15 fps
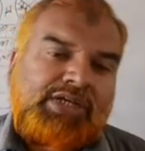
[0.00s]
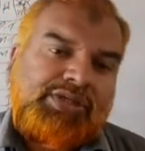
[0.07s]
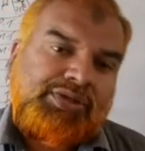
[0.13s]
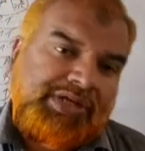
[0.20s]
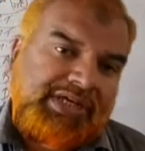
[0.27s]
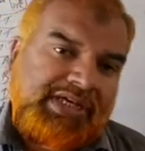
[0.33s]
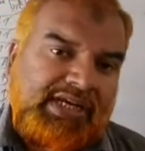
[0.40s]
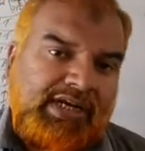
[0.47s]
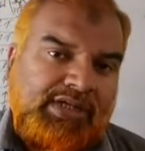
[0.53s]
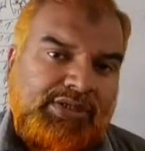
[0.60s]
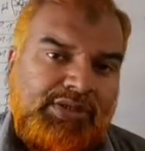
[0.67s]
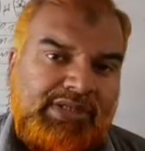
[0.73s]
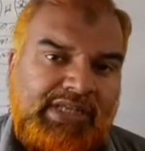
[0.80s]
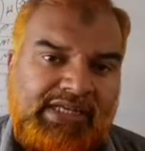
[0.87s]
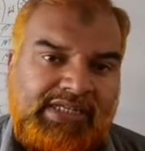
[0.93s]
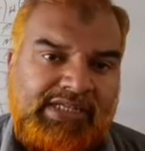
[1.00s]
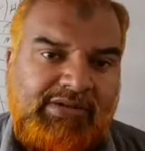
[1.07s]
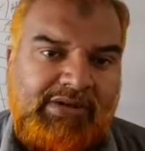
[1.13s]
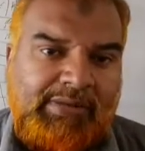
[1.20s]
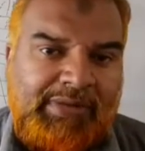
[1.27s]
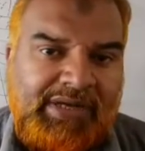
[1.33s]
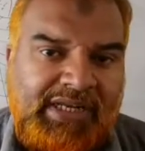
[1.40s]
So here also the
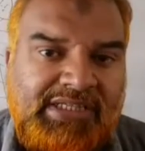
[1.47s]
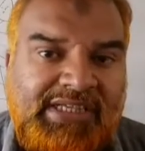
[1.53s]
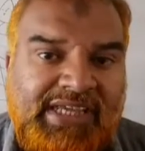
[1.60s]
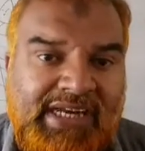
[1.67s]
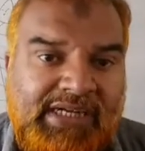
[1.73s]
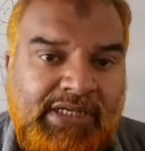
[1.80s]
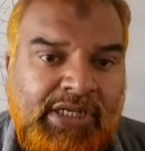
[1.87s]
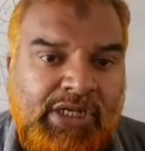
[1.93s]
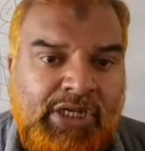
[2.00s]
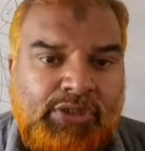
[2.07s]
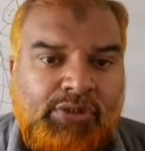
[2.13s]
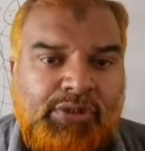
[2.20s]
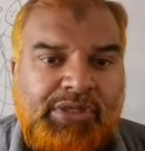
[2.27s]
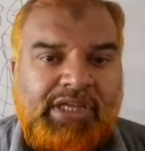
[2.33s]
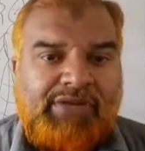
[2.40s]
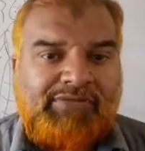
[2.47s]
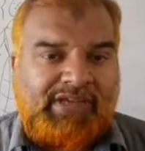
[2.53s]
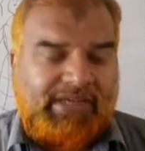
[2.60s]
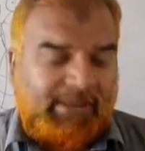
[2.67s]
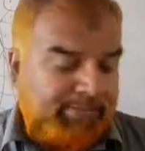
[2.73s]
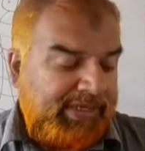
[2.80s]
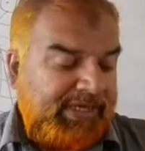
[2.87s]
development is direct. So here we
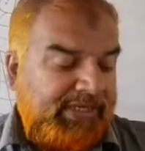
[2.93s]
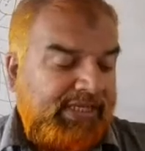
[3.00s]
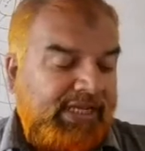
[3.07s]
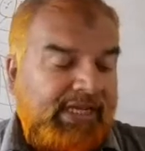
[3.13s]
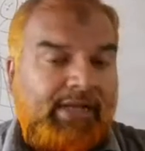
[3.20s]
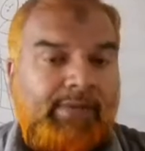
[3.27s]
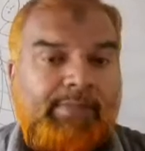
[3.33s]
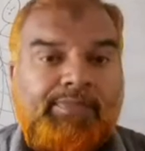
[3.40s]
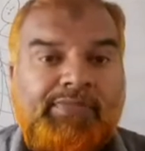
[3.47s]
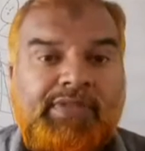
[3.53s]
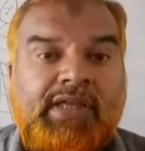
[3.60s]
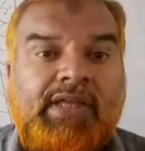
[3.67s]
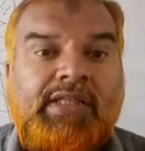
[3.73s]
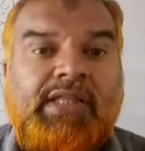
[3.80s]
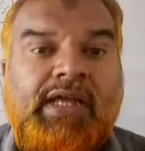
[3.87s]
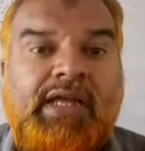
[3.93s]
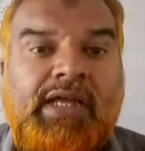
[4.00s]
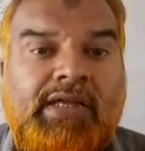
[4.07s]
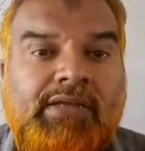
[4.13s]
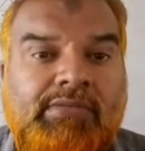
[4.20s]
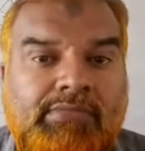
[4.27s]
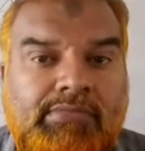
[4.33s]
complete
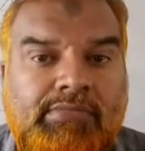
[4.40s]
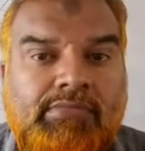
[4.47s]
the